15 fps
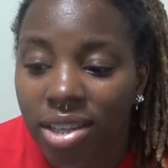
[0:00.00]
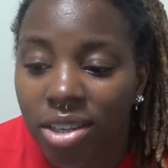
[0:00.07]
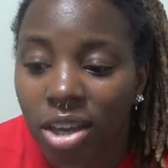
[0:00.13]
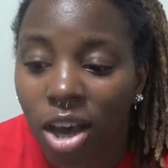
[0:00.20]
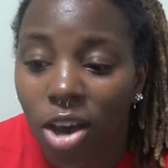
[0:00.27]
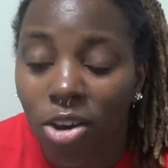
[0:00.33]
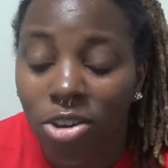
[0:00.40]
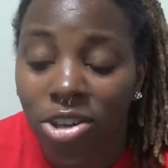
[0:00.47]

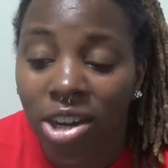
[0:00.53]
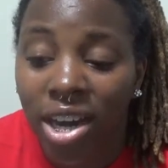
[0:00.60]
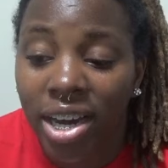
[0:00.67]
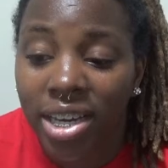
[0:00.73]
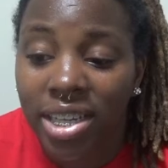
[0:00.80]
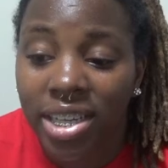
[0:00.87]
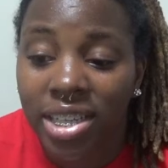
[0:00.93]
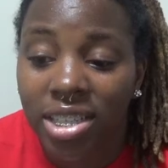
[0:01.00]
the older
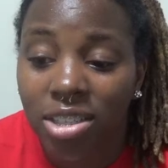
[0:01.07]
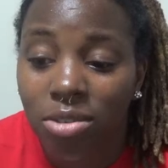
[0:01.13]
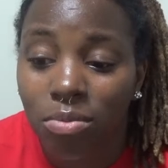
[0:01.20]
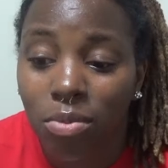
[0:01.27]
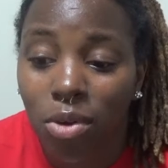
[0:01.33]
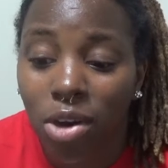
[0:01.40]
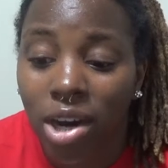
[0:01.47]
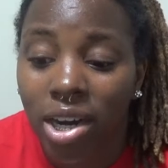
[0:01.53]
I get, the
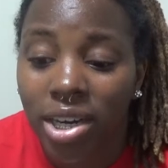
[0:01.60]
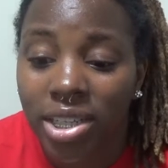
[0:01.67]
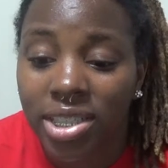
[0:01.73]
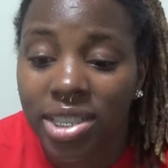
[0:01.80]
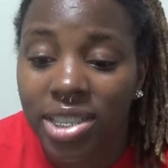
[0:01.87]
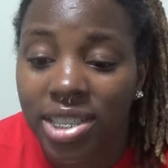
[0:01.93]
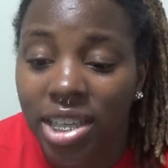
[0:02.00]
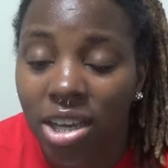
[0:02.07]
more I
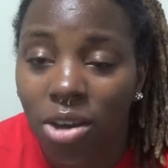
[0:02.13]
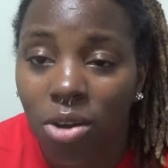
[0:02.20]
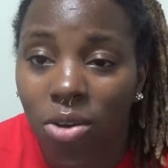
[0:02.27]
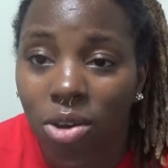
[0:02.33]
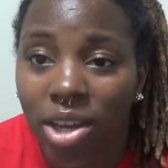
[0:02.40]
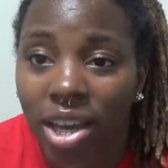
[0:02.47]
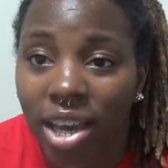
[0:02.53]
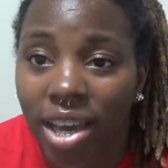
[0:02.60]

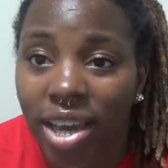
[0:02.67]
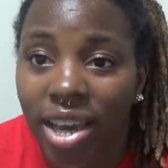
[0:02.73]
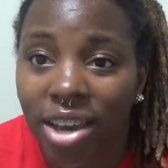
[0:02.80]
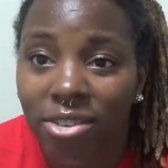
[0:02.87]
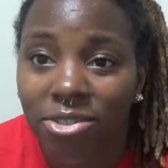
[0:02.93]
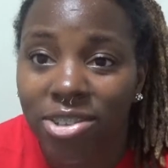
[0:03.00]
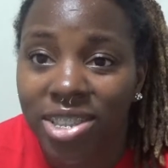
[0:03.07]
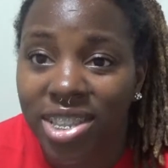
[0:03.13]
understand
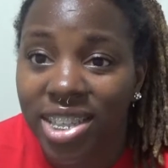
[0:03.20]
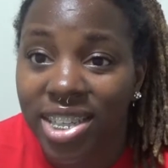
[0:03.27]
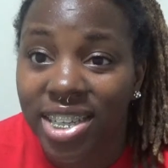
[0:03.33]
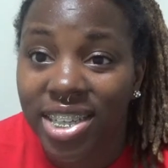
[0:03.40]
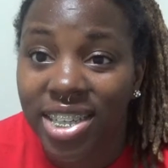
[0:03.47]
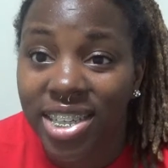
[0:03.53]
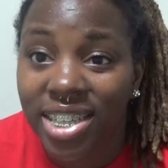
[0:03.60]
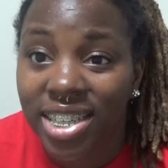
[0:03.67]

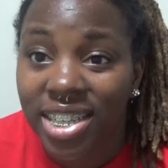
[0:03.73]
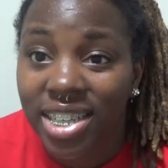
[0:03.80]
everything